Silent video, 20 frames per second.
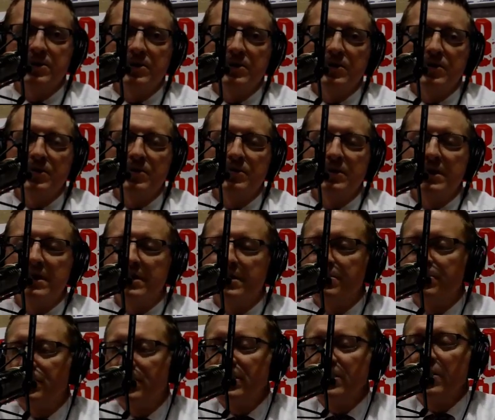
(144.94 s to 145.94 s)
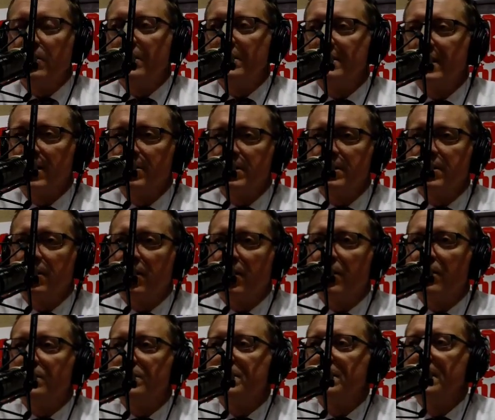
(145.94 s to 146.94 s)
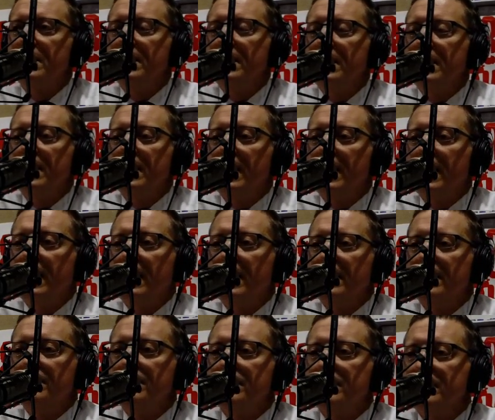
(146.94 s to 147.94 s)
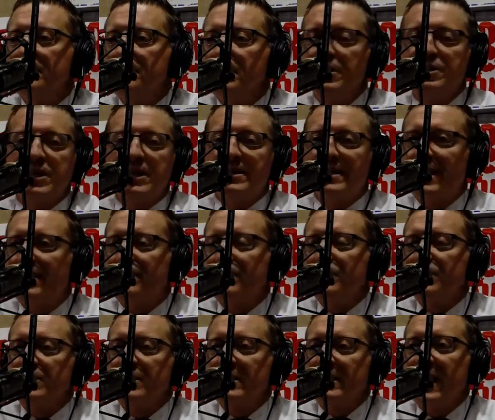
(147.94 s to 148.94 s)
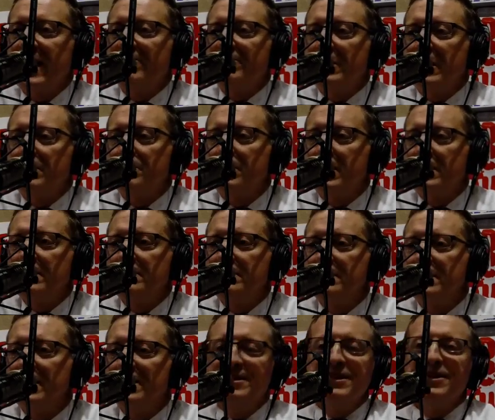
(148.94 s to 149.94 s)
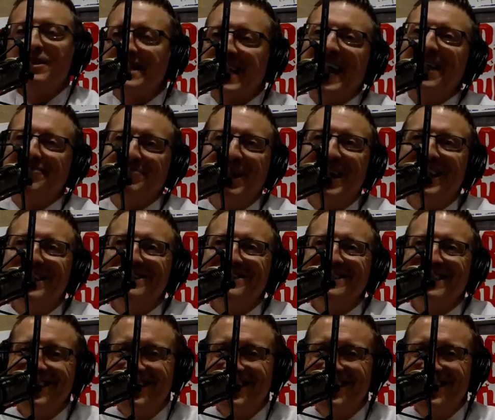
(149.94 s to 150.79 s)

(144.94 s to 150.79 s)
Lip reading: to preloaded debit cards. Much like the evolution of the caveman, but it's still a caveman.